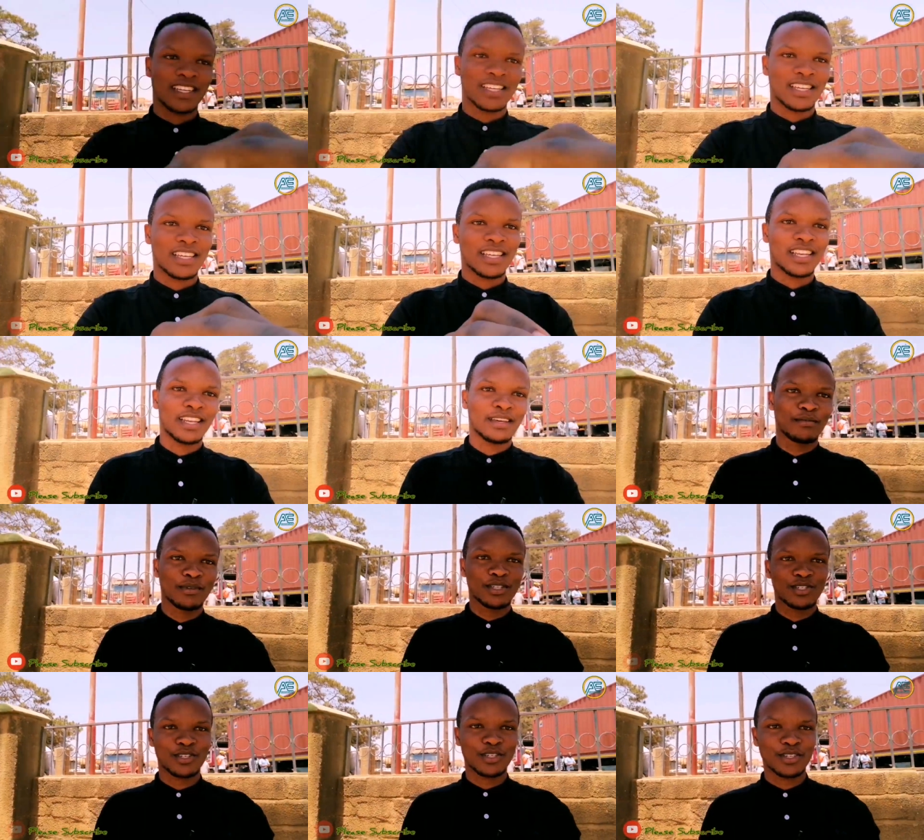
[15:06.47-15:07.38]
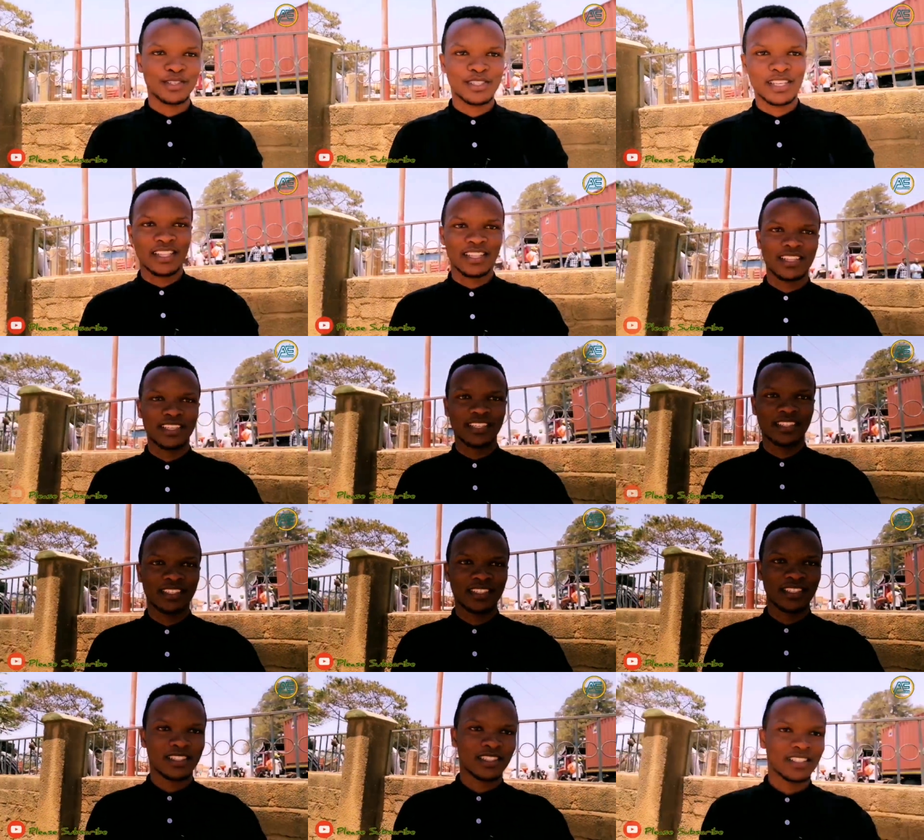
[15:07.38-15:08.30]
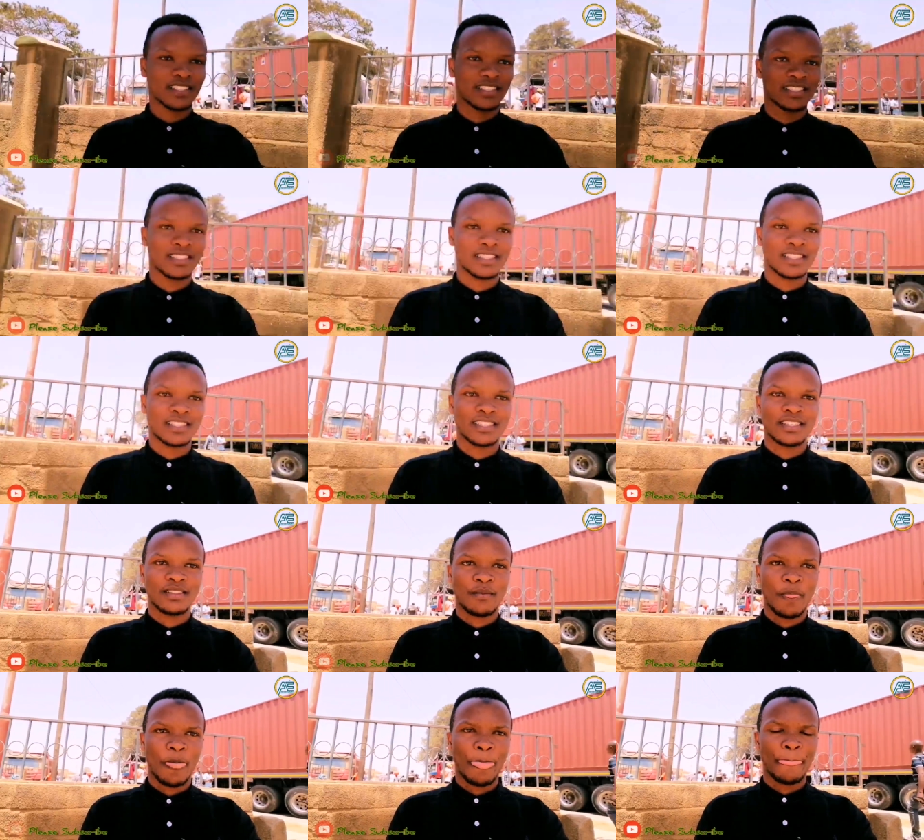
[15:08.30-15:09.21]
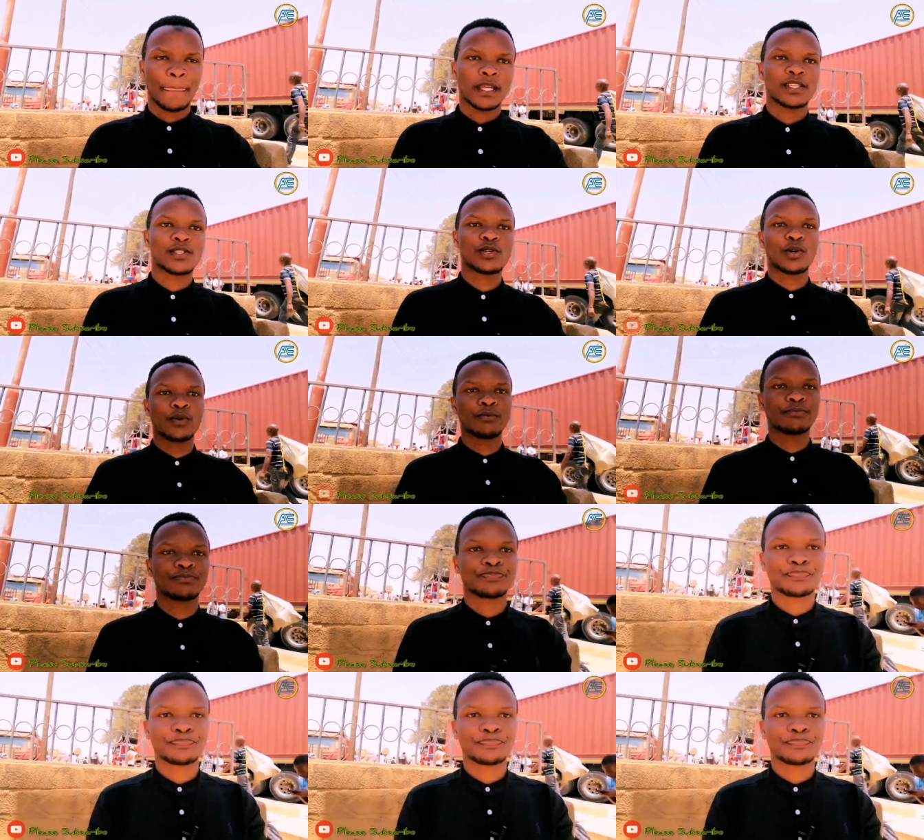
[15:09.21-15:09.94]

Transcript: Let me show you something. So